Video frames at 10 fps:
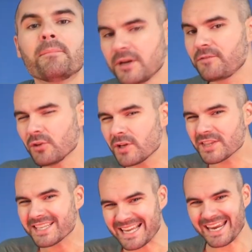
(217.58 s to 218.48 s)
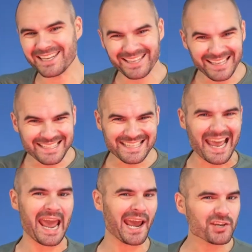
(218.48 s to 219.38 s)
But if you look at the data,
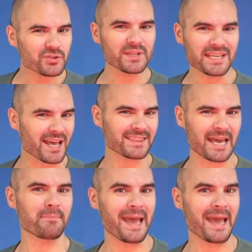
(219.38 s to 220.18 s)
it's actually not that